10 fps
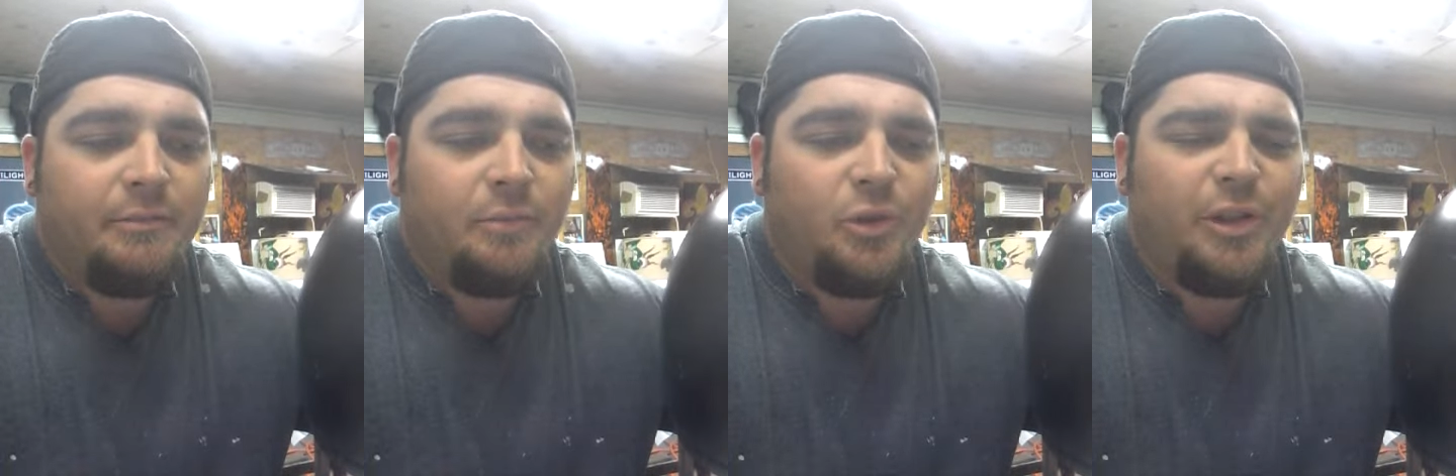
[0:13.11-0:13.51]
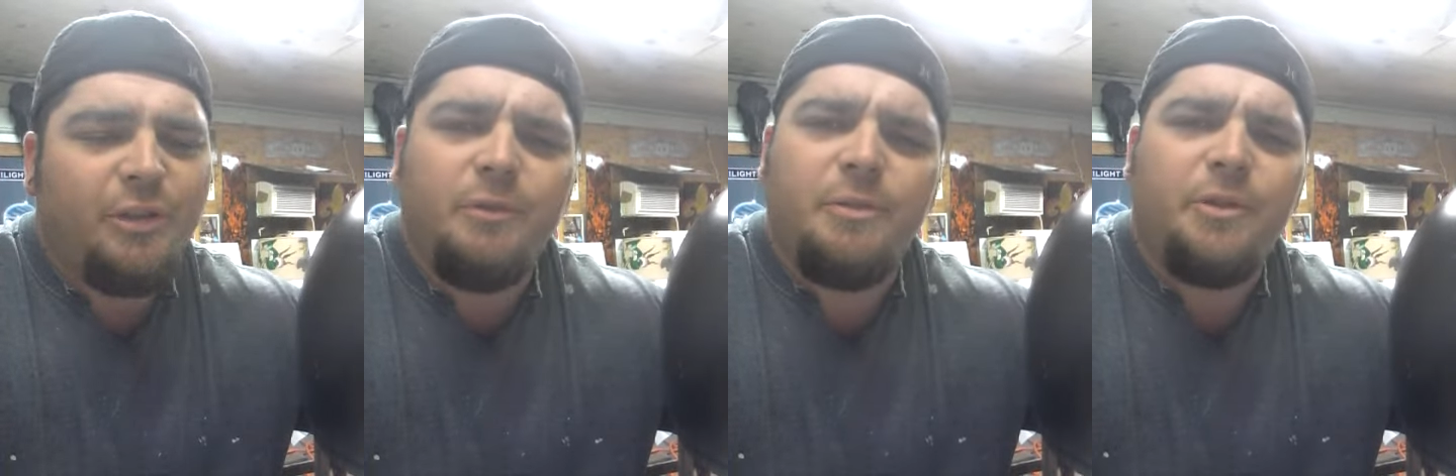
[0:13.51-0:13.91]
broke
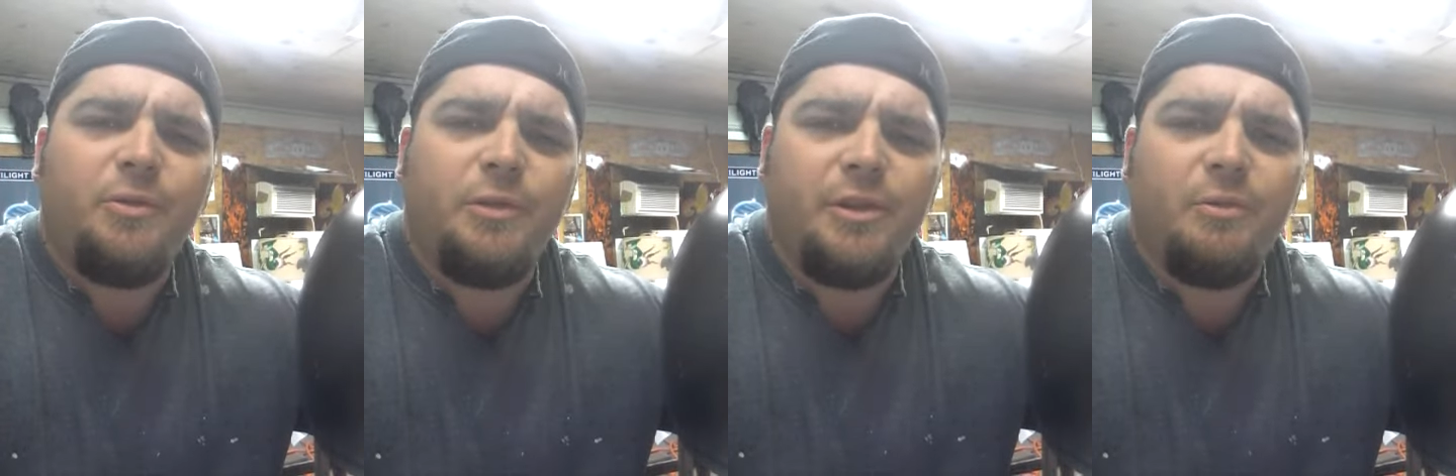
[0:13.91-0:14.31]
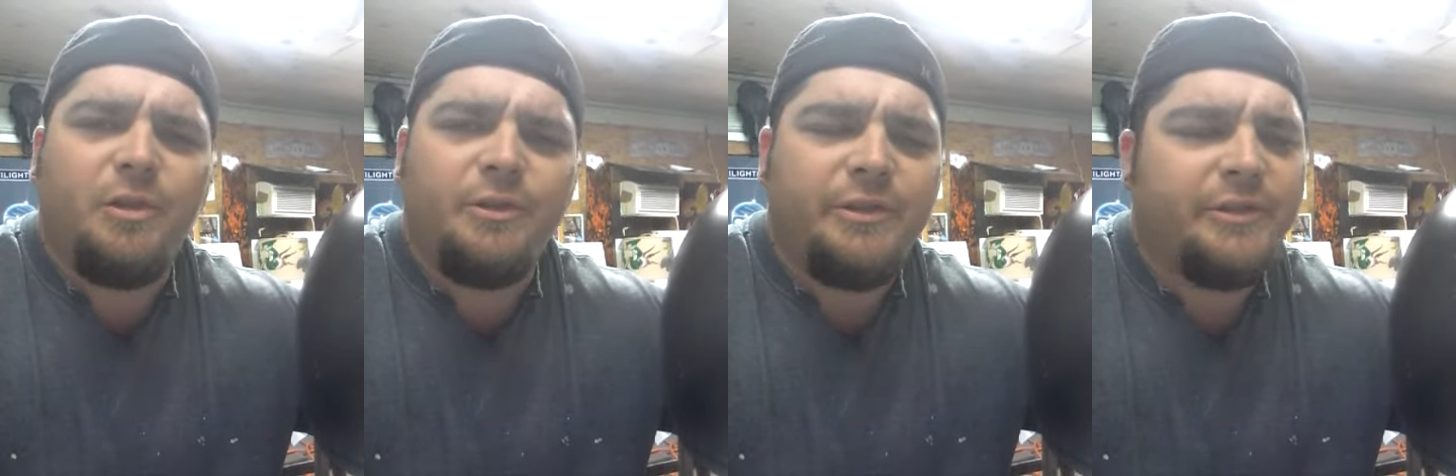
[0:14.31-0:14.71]
out one of my old
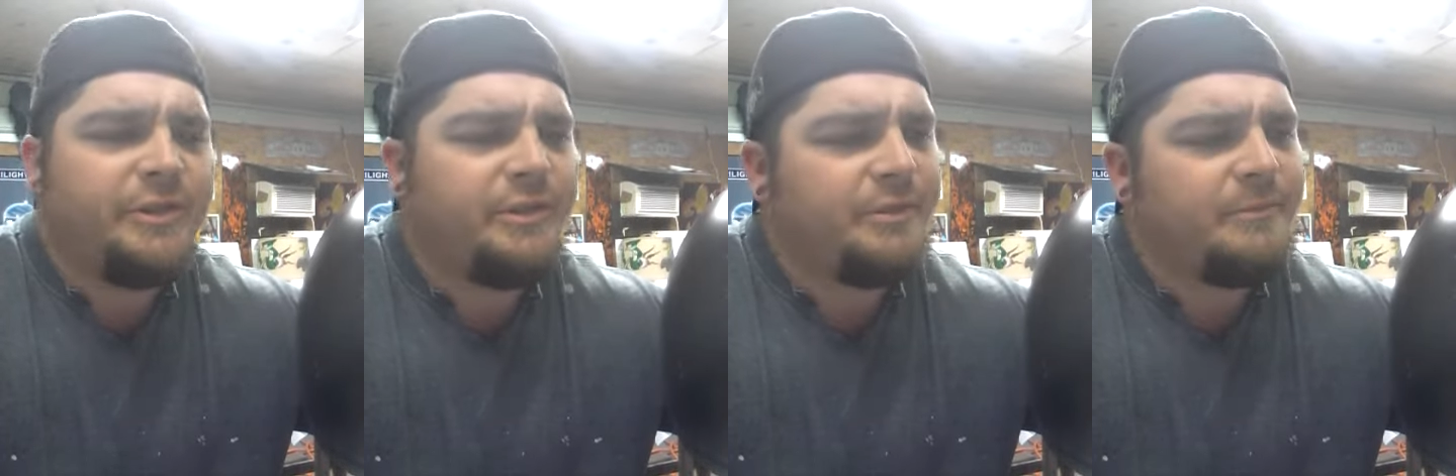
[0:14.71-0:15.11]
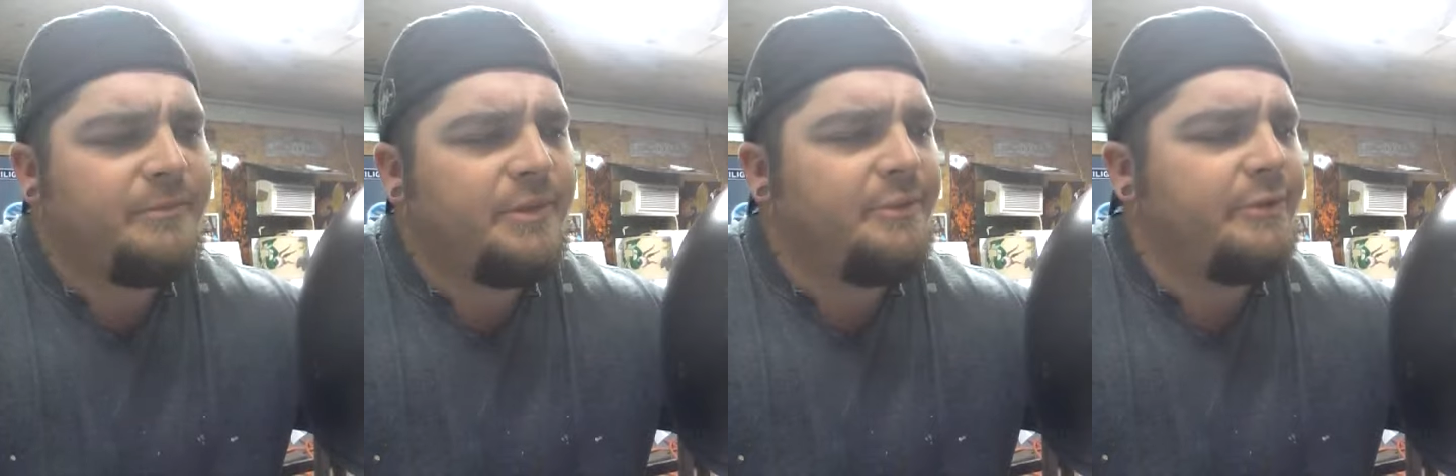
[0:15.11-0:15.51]
airbrushes.
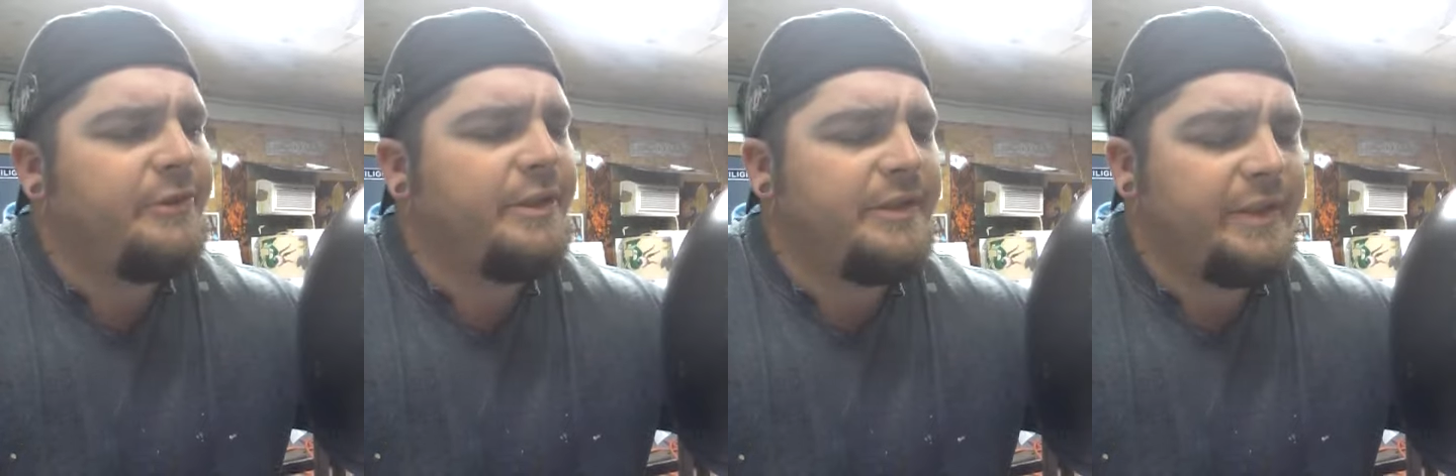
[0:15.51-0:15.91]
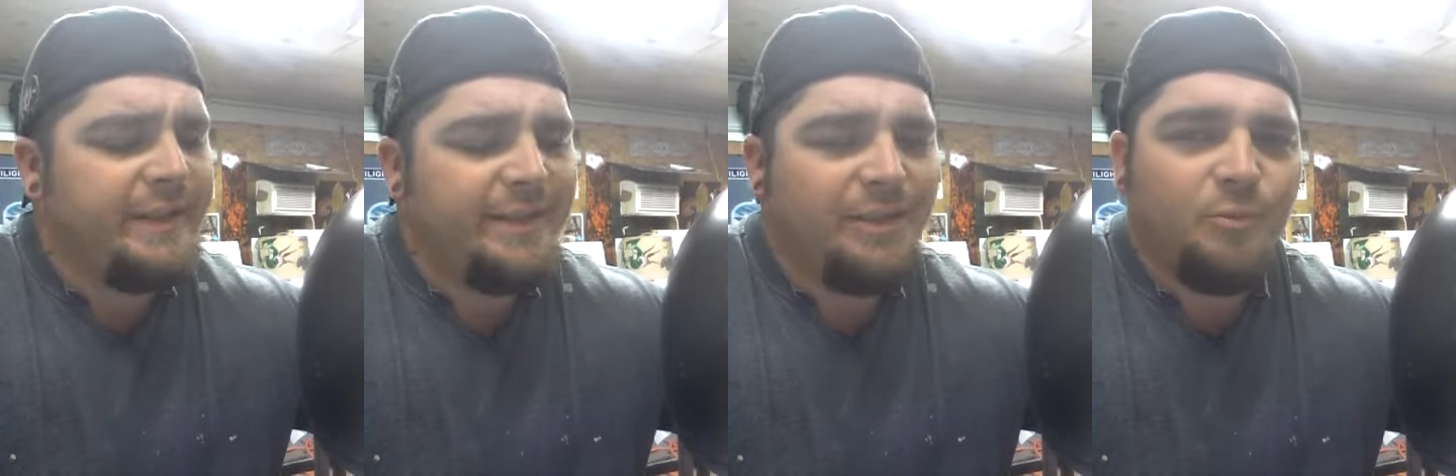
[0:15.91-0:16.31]
It's a
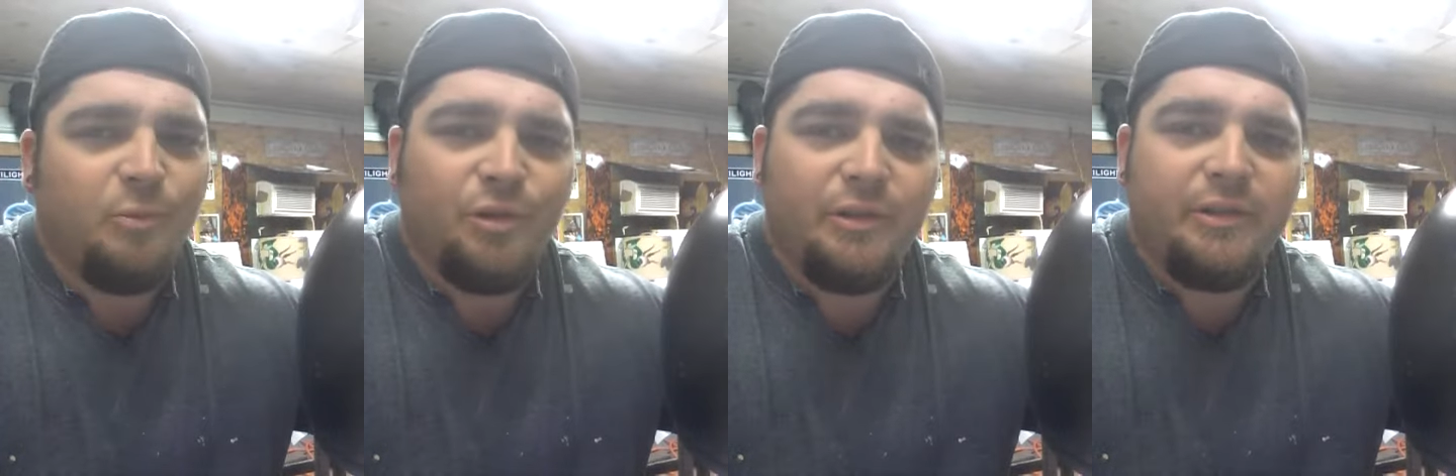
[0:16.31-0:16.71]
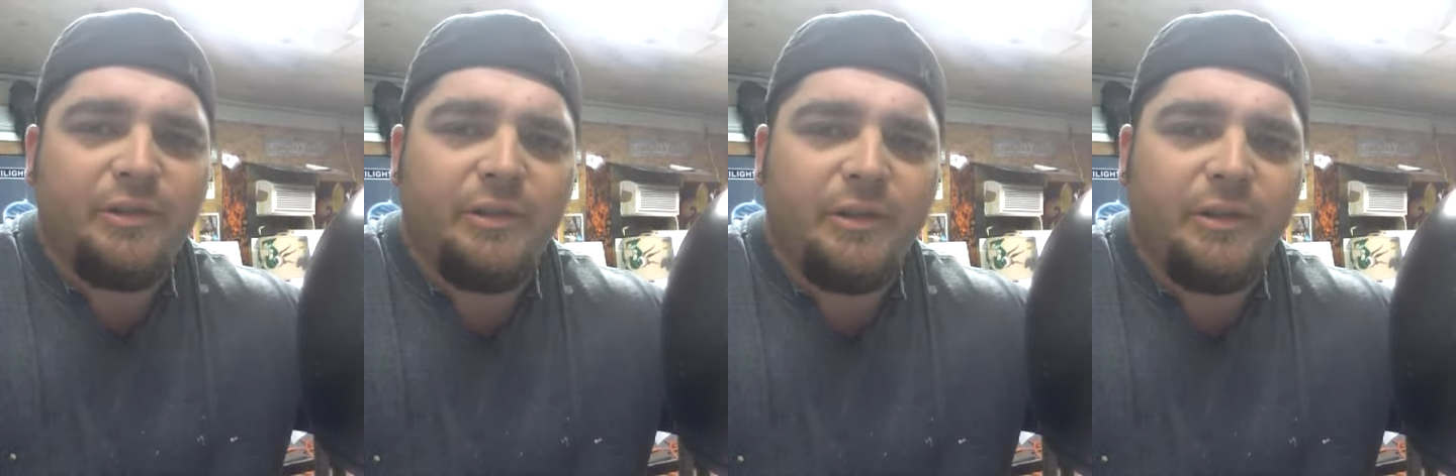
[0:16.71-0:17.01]
detail brush.